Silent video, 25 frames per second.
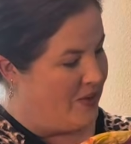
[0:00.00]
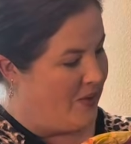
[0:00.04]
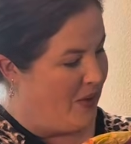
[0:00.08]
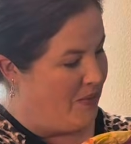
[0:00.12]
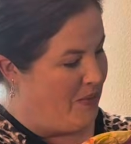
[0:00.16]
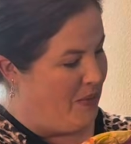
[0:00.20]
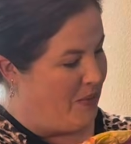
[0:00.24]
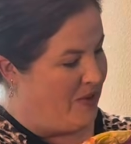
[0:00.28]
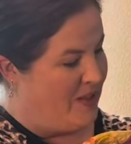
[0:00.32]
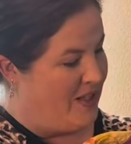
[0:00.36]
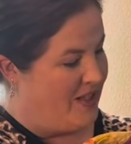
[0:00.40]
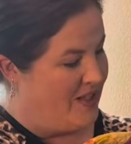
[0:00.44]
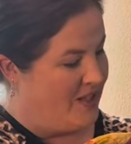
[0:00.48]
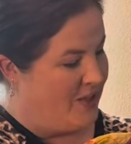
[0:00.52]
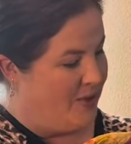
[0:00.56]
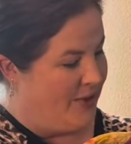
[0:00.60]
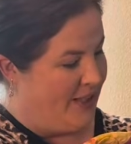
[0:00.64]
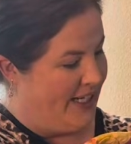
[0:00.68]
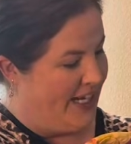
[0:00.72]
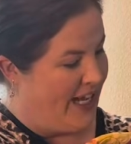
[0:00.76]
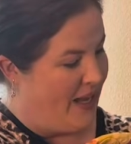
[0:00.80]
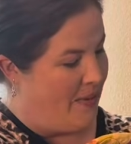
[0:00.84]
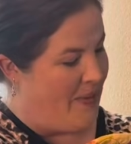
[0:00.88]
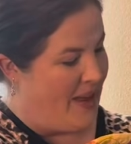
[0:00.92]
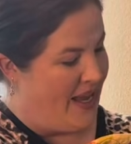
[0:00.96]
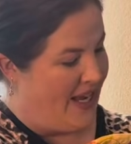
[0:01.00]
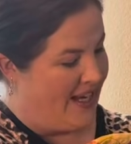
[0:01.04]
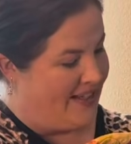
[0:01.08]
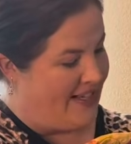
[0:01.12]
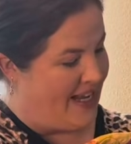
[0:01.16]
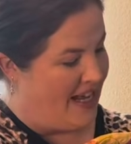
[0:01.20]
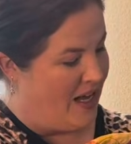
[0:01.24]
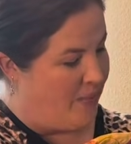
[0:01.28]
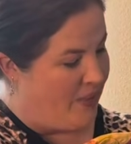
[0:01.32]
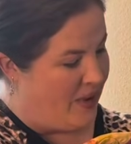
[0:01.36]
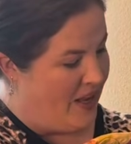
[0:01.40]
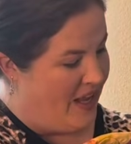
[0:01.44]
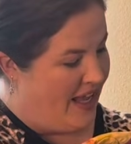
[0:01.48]
Remember this green I picked
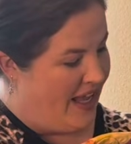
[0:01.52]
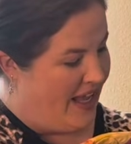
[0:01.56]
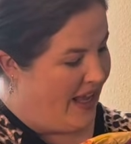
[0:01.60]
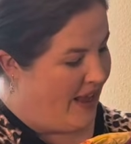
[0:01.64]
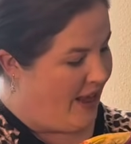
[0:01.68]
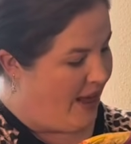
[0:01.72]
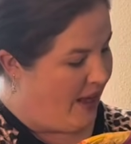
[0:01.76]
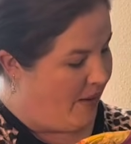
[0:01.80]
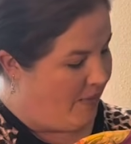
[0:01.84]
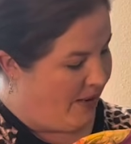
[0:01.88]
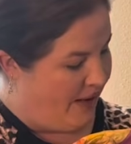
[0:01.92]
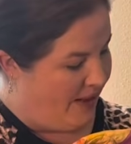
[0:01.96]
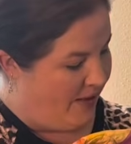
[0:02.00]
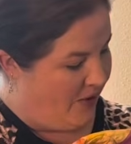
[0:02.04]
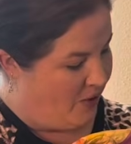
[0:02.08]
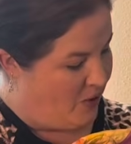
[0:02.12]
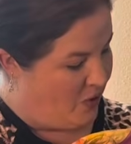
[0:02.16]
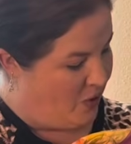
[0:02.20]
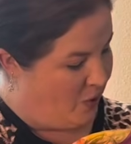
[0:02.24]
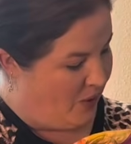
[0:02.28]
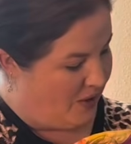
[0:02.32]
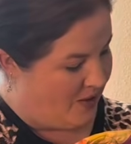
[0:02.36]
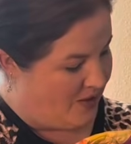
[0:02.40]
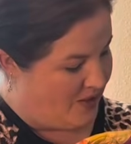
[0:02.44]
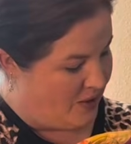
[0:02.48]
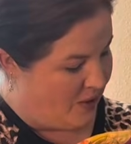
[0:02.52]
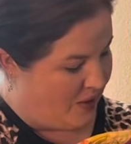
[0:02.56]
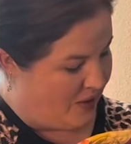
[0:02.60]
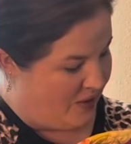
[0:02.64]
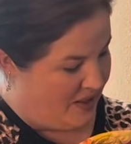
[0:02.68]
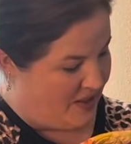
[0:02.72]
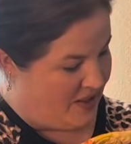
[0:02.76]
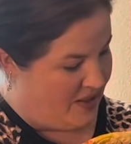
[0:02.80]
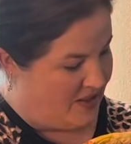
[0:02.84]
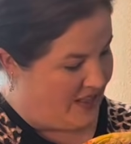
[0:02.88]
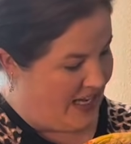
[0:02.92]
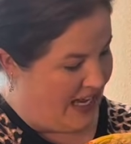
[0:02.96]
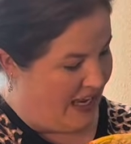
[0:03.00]
up at my local quilt store, and
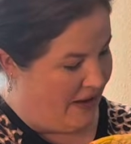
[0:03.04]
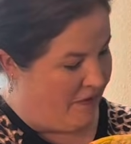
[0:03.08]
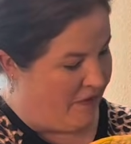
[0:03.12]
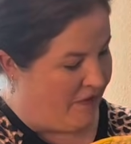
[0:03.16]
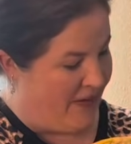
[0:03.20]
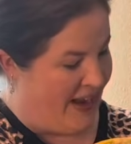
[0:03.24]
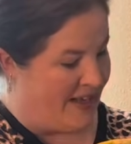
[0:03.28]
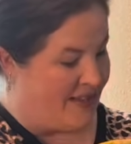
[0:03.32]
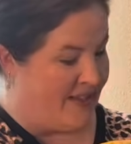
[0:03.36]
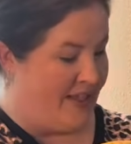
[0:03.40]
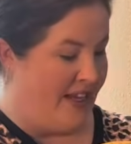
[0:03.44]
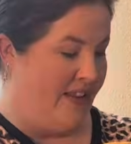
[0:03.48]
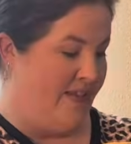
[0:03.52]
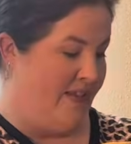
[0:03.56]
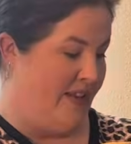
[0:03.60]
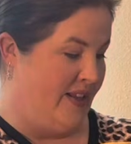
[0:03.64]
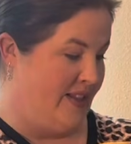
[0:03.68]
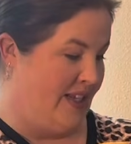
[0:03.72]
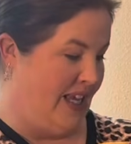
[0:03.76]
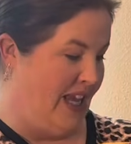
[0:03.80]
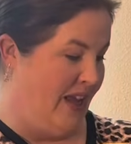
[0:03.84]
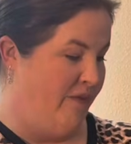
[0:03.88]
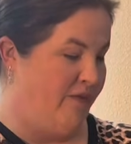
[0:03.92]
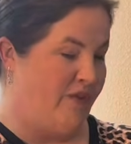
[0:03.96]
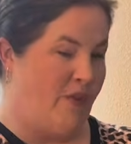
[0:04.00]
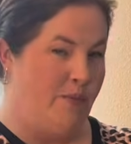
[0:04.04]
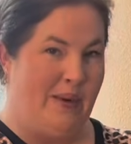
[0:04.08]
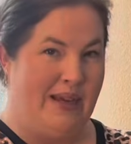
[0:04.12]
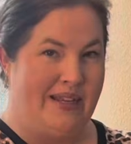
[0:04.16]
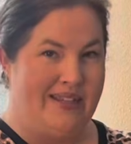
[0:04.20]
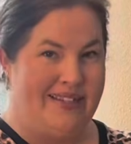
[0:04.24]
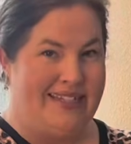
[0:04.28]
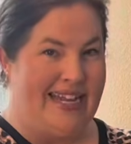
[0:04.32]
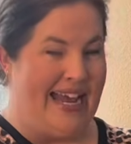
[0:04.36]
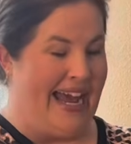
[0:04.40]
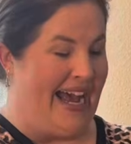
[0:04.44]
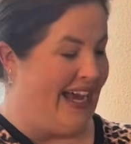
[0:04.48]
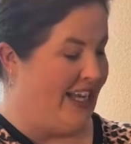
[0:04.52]
this is cave facet, and this came from my
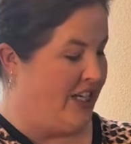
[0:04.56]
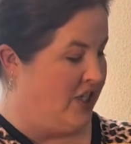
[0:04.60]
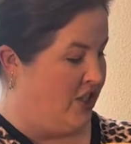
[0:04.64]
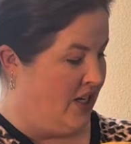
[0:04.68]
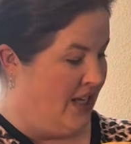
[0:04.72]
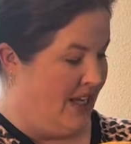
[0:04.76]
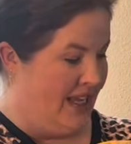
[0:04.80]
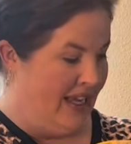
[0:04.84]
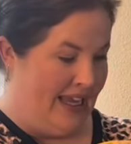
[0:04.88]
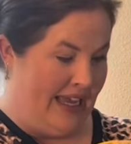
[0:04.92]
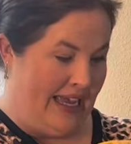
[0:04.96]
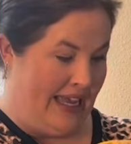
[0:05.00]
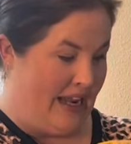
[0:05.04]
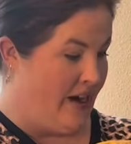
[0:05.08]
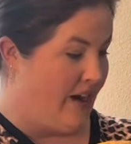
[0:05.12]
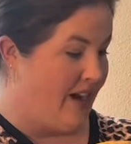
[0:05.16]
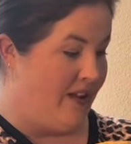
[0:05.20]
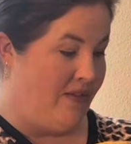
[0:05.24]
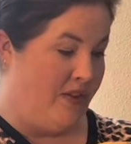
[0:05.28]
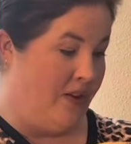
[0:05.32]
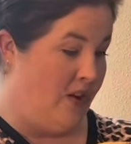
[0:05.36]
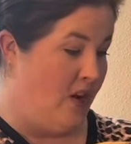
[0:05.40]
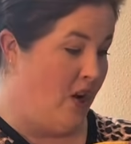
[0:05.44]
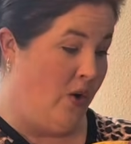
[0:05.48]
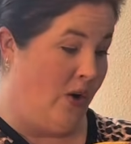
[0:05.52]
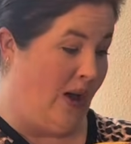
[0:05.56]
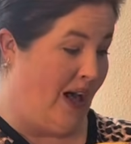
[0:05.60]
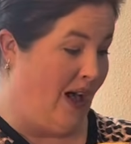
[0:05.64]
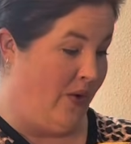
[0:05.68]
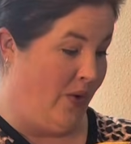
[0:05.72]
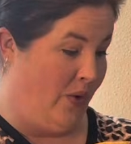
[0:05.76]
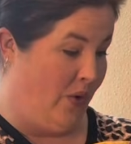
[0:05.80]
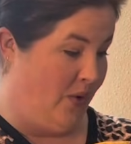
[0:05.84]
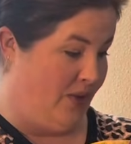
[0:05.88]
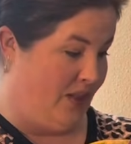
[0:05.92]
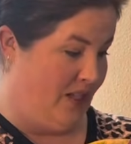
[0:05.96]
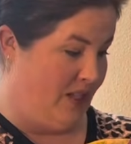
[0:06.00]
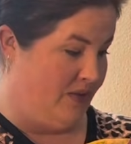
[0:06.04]
stash, and I don't even know how
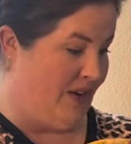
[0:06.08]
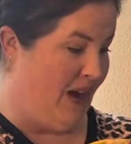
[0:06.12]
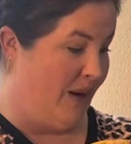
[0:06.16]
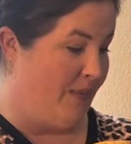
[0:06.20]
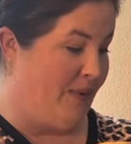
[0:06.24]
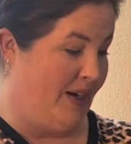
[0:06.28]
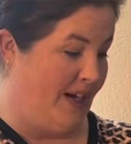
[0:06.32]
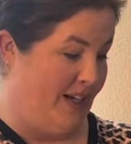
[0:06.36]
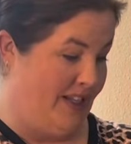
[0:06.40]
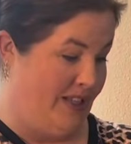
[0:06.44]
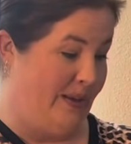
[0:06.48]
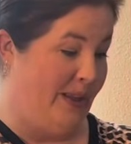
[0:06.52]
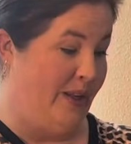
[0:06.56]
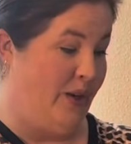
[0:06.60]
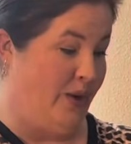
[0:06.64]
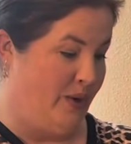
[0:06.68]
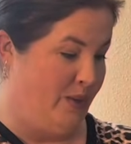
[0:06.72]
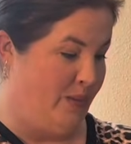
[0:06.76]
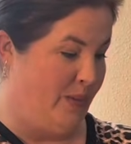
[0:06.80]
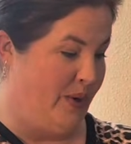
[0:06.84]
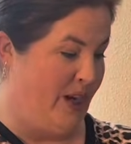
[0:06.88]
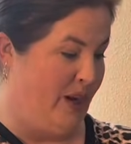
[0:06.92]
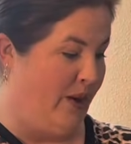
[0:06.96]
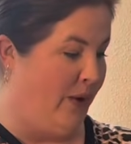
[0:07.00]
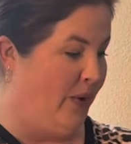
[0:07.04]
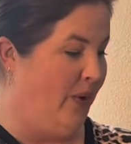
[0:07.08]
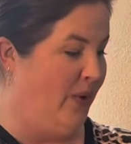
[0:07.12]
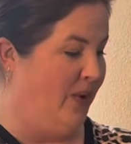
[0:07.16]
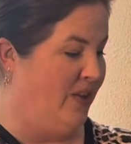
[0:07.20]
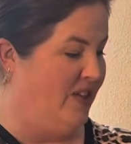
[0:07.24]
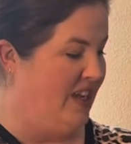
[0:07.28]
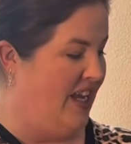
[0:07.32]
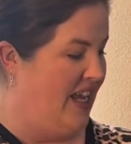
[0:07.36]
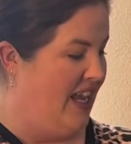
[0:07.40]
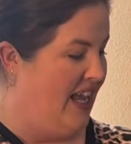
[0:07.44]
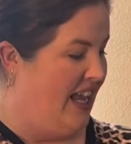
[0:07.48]
old this fabric is. I know it's pretty old.